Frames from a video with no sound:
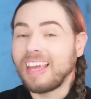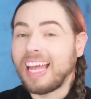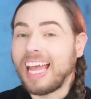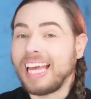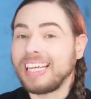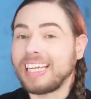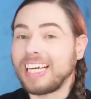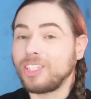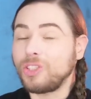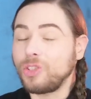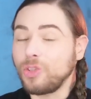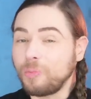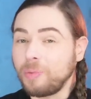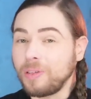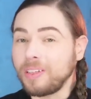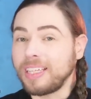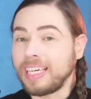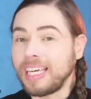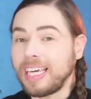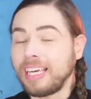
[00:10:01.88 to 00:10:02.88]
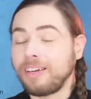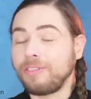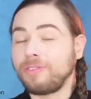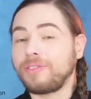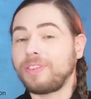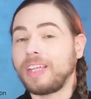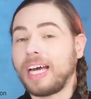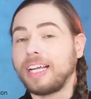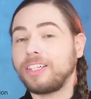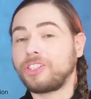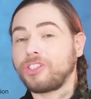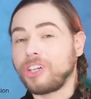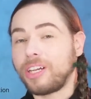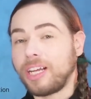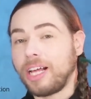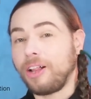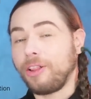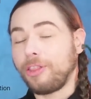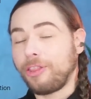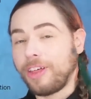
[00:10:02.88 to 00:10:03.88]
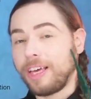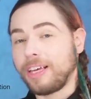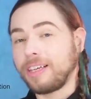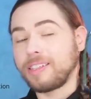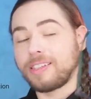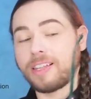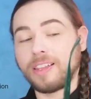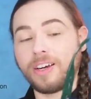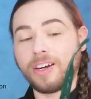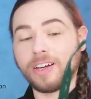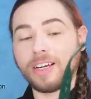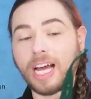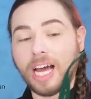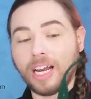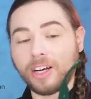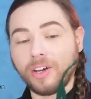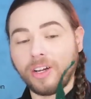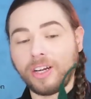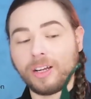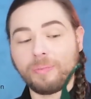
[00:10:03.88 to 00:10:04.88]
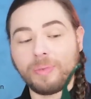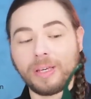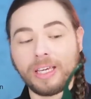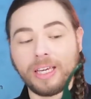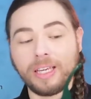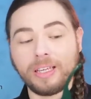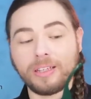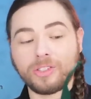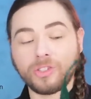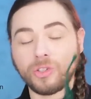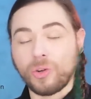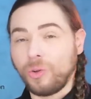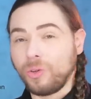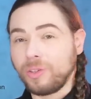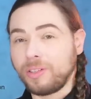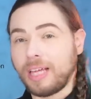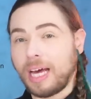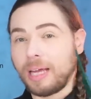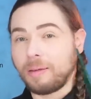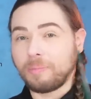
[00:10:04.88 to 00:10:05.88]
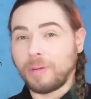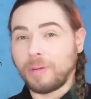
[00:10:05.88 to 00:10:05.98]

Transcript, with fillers: And I do believe that Chanel thinks that they're not going to be sold that